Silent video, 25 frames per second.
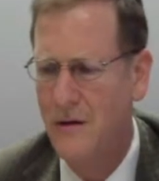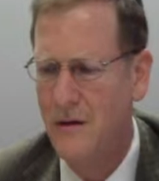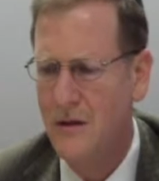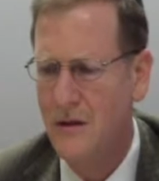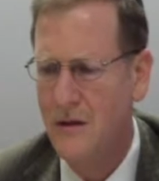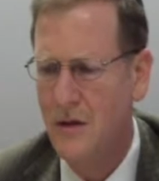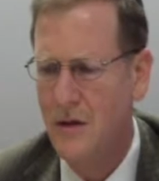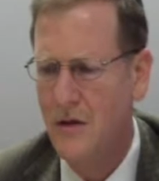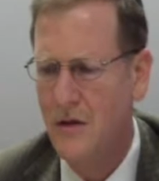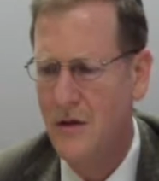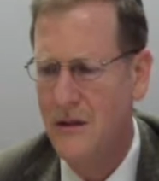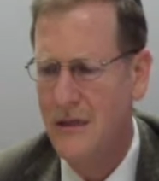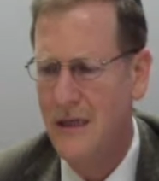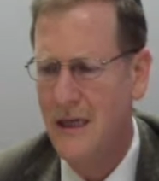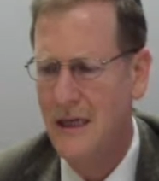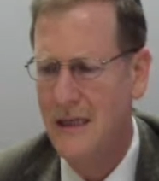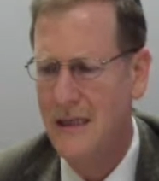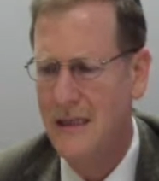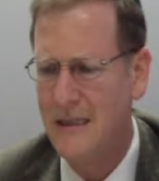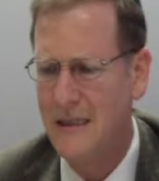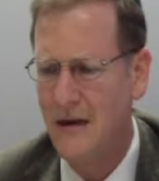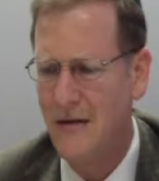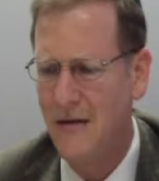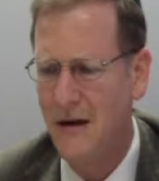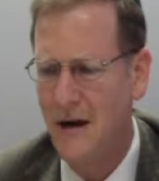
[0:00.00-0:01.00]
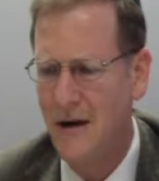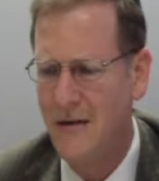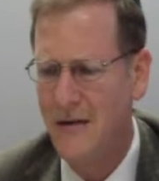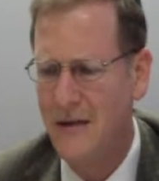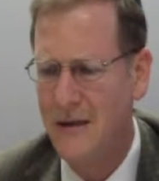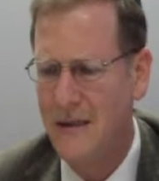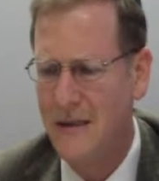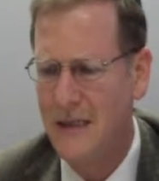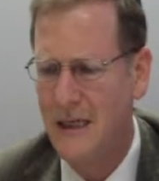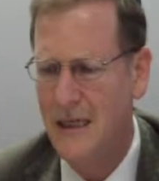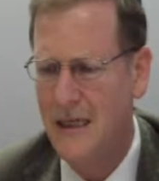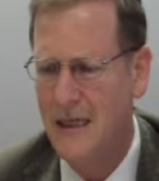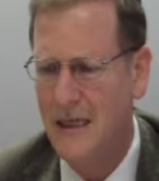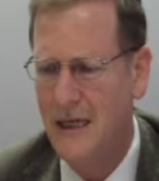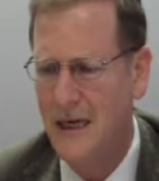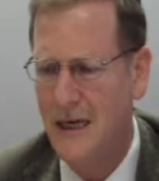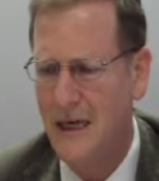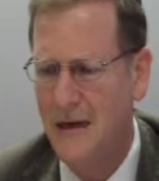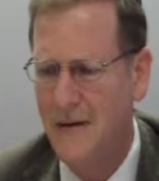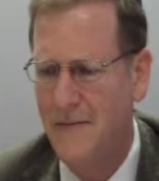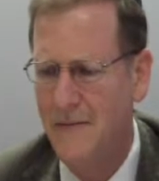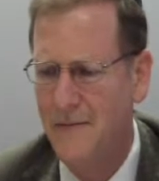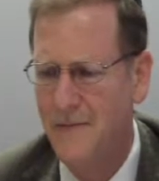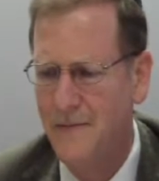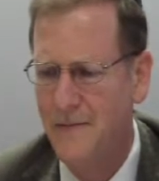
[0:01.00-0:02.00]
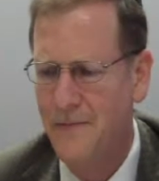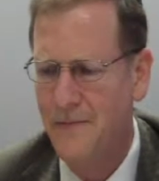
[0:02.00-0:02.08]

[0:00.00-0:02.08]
So you see, surround the city